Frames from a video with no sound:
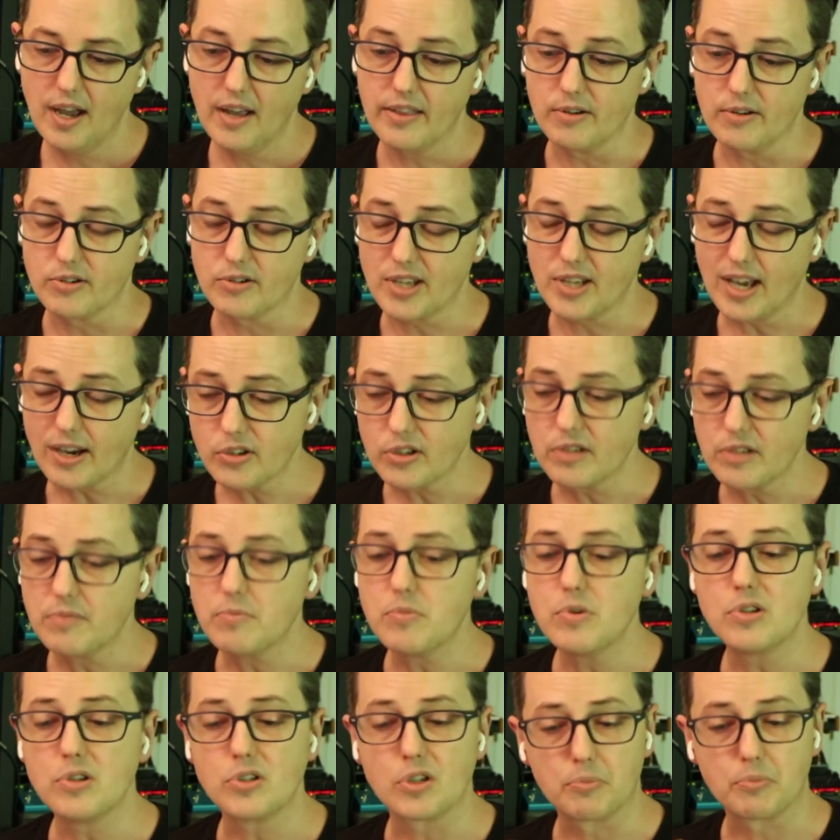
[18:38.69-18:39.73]
There's actually
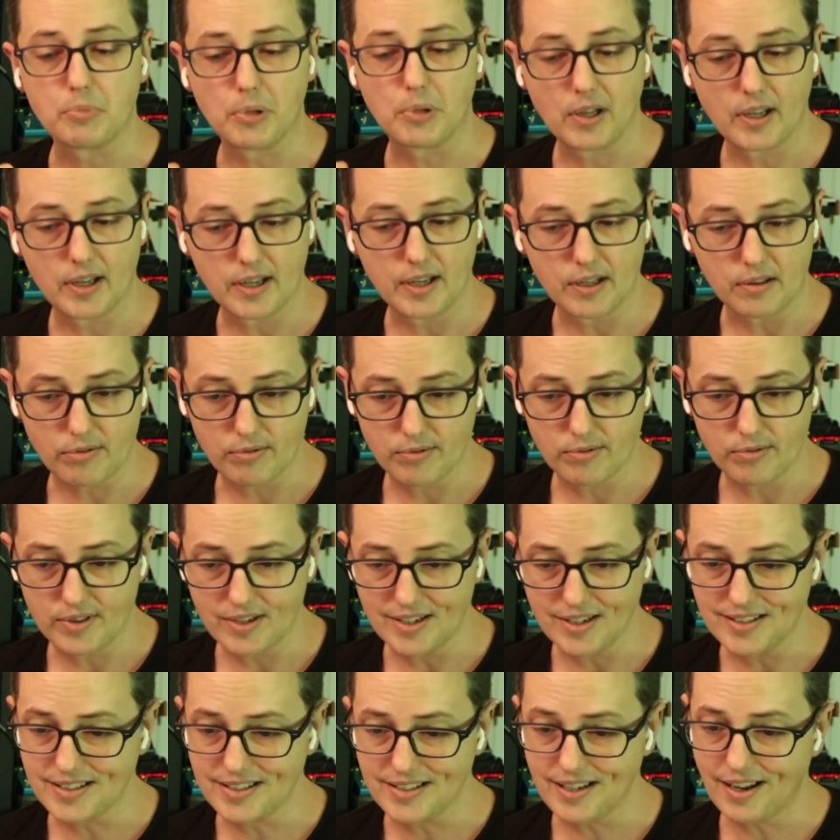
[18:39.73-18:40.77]
music playing through the
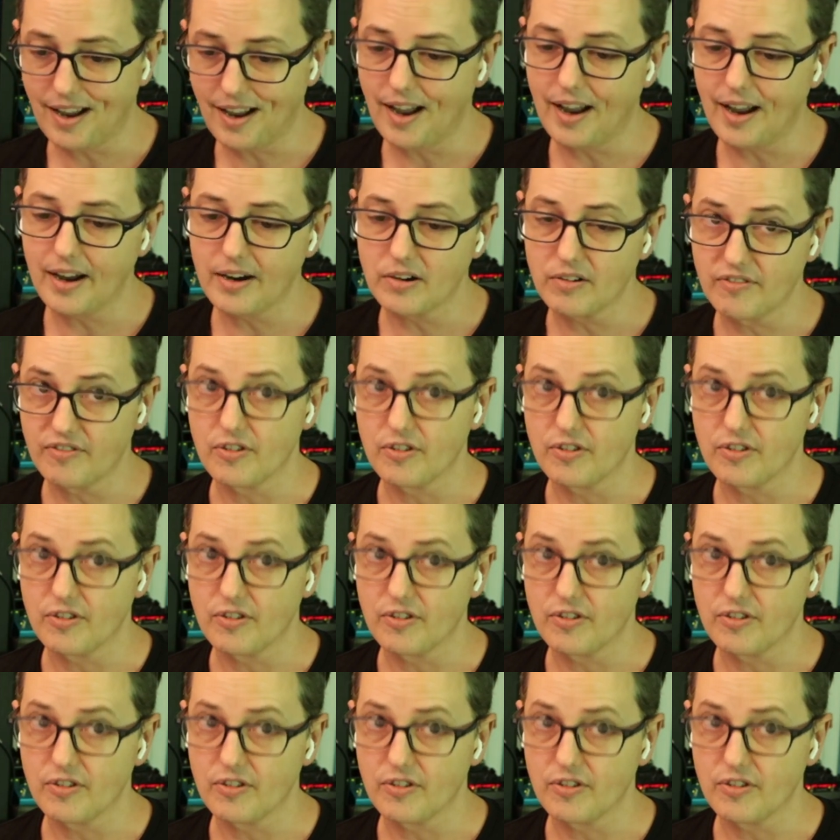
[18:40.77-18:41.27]
entire